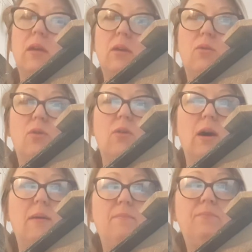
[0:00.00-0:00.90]

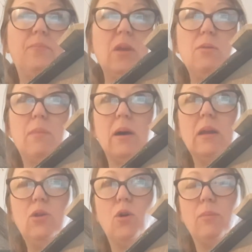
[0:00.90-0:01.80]
you
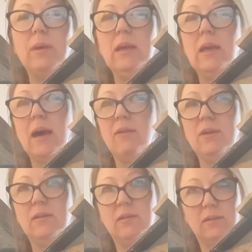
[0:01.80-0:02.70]
might not be
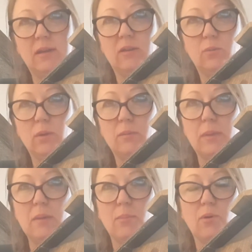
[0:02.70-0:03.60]
having success with the
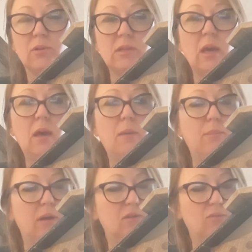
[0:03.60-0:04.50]
bee box,
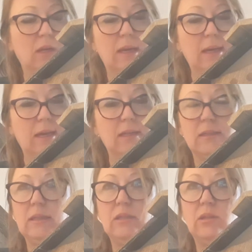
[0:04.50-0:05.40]
but it's really
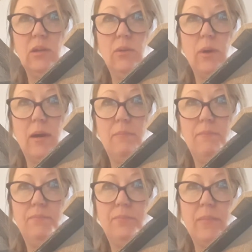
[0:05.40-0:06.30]
easy to
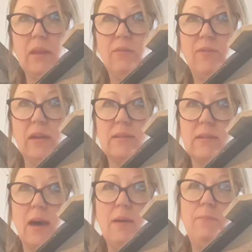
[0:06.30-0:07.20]
fix that.